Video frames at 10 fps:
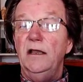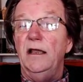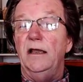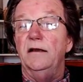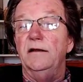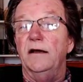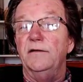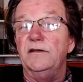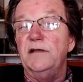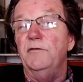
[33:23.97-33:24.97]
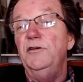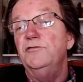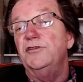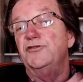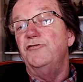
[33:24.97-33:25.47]
and because they were
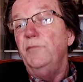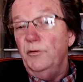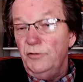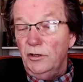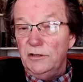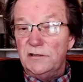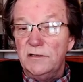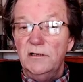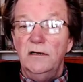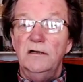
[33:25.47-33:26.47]
used as tribute goods.